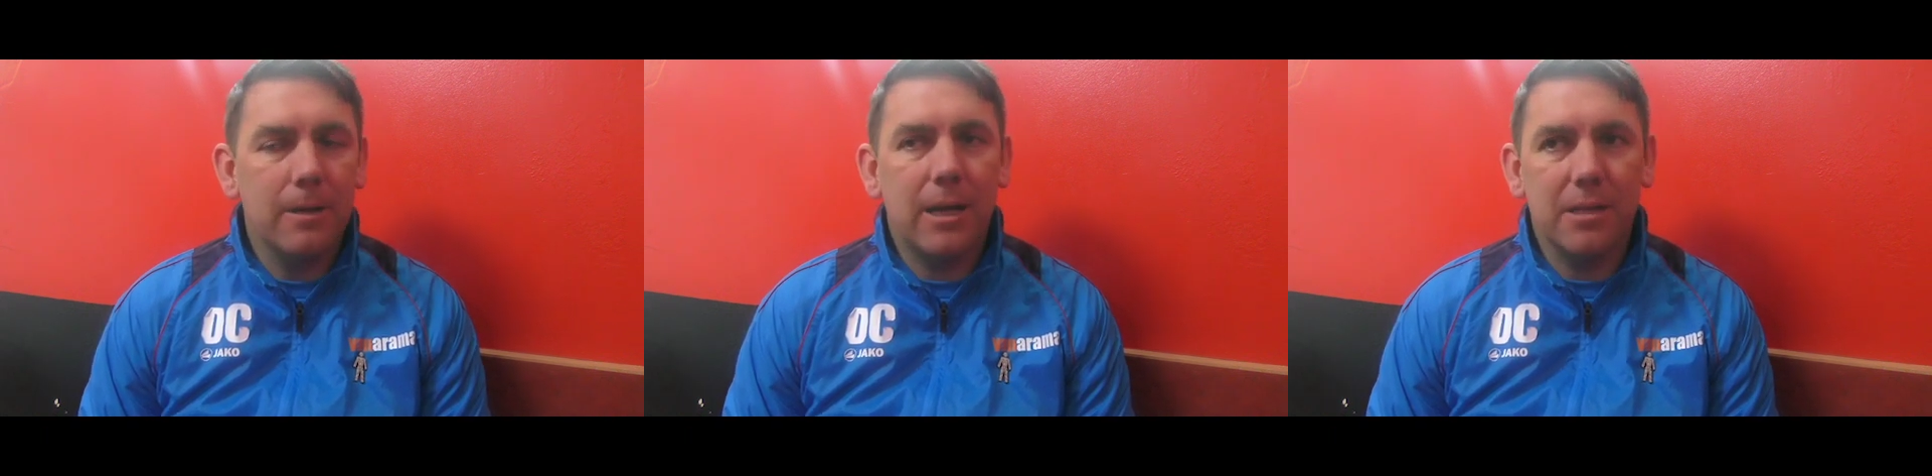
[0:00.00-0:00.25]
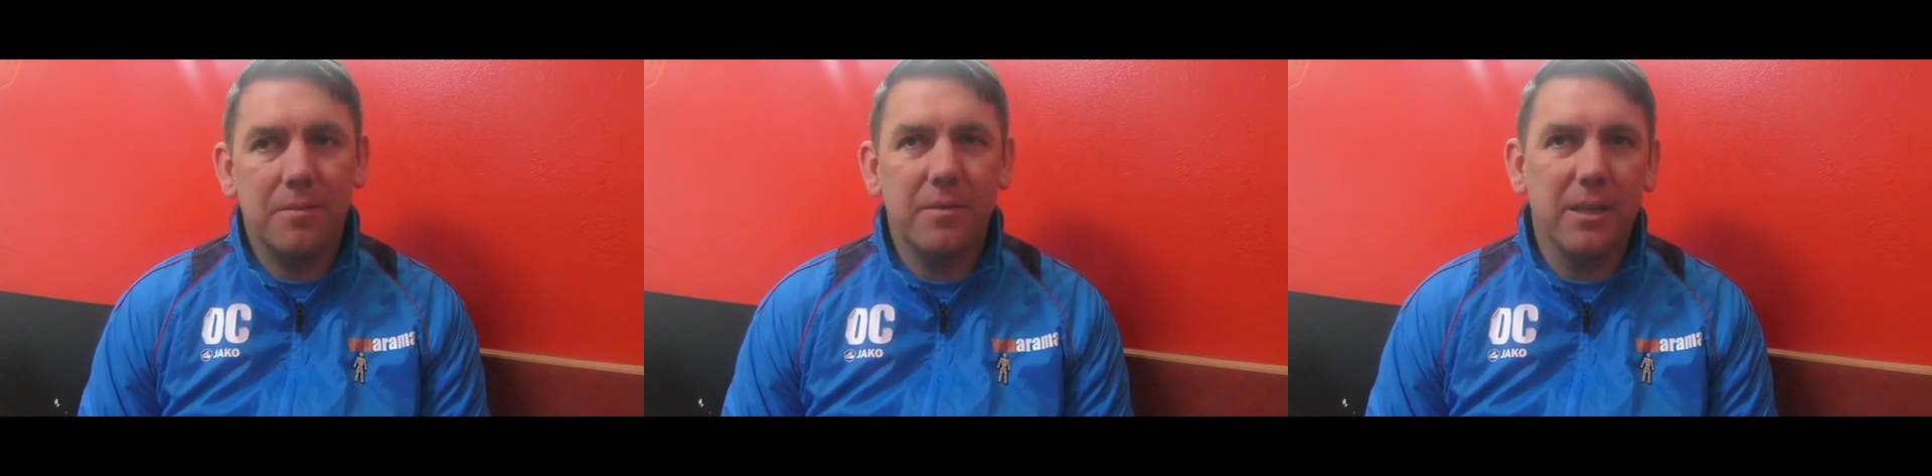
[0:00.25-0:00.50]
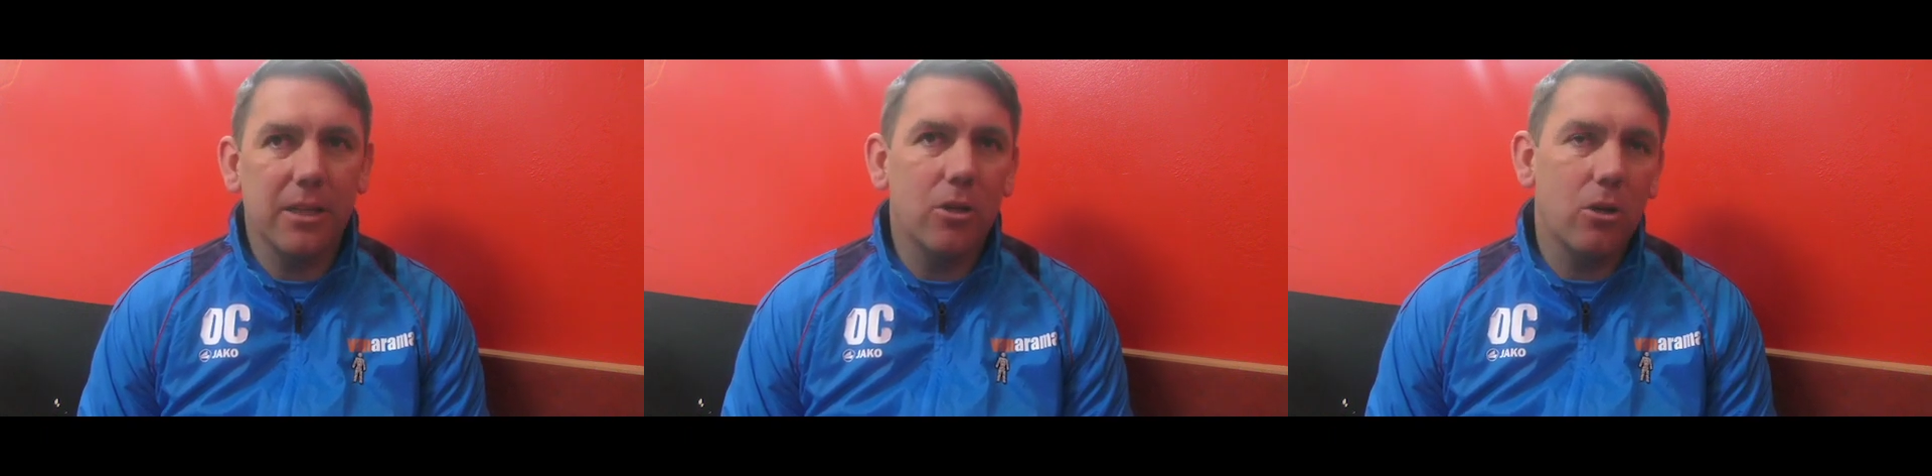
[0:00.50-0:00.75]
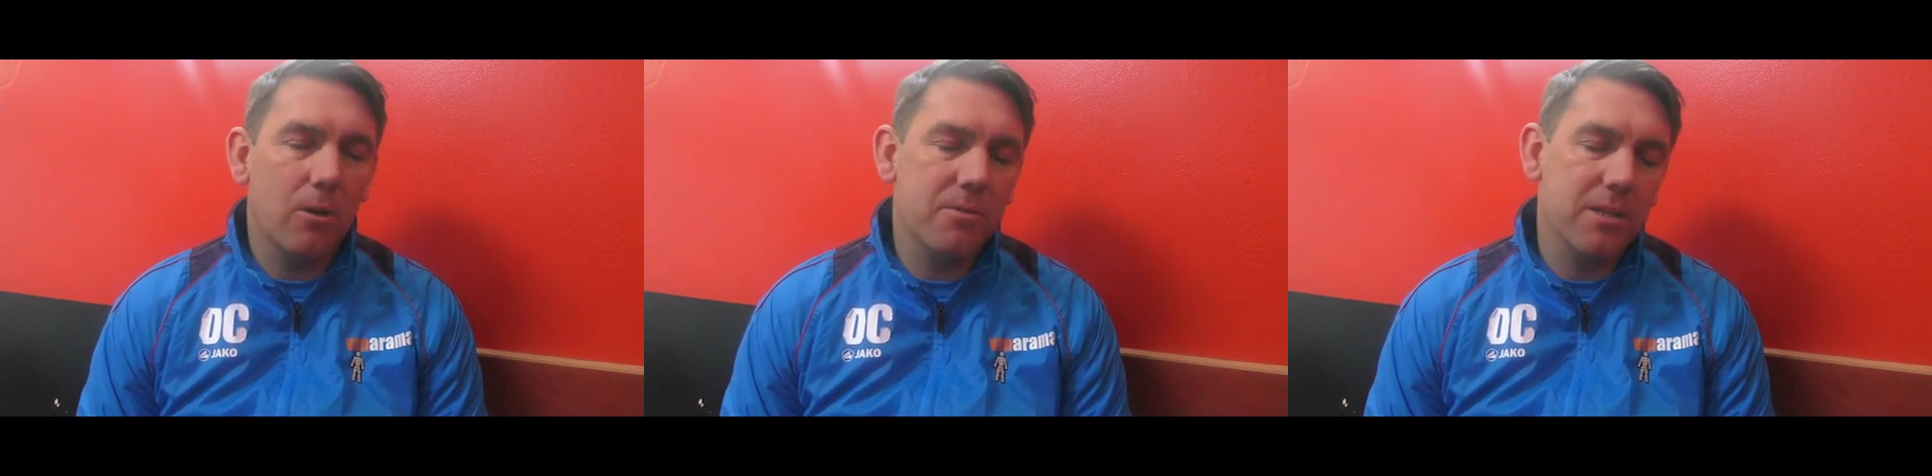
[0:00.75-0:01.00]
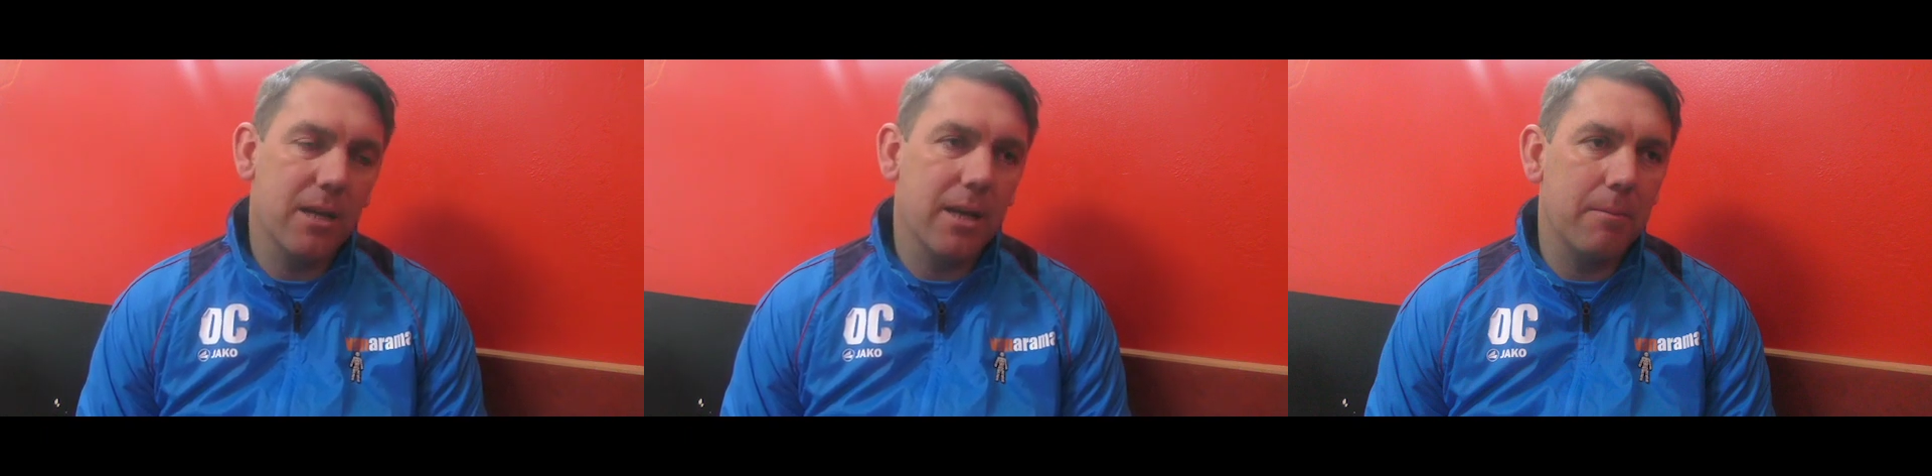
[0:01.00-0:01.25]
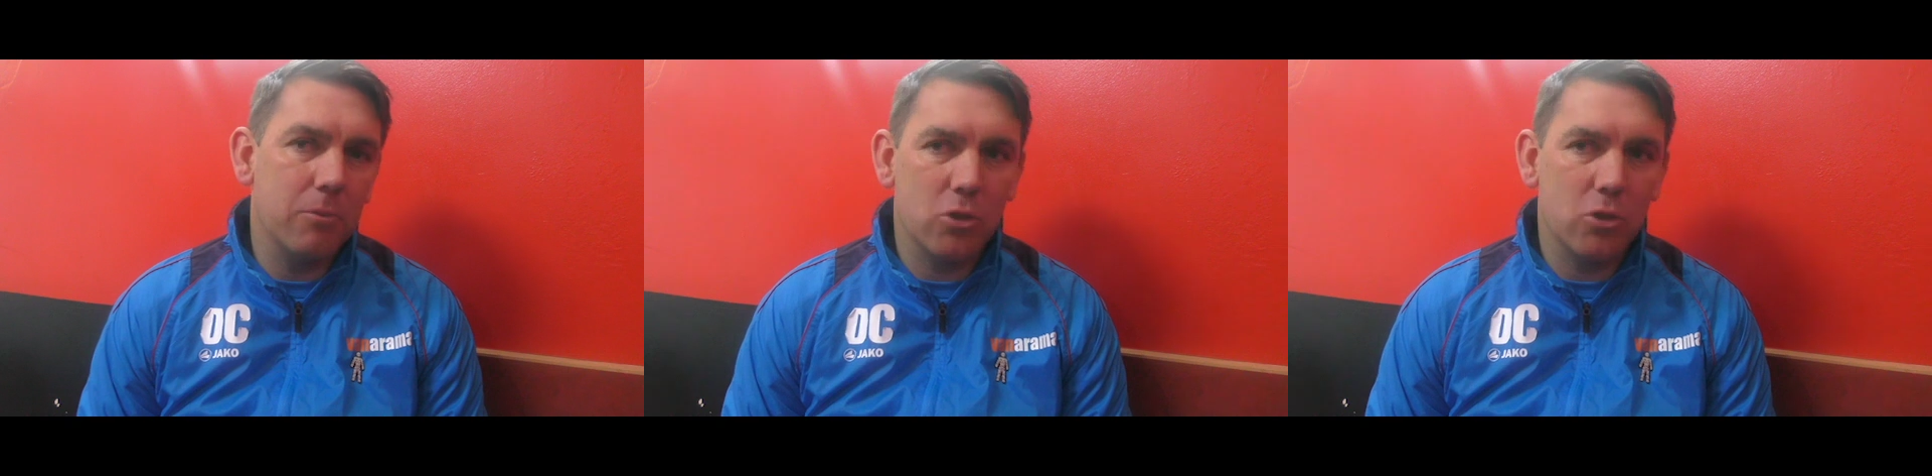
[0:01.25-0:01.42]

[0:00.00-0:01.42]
Had a feeling at half time,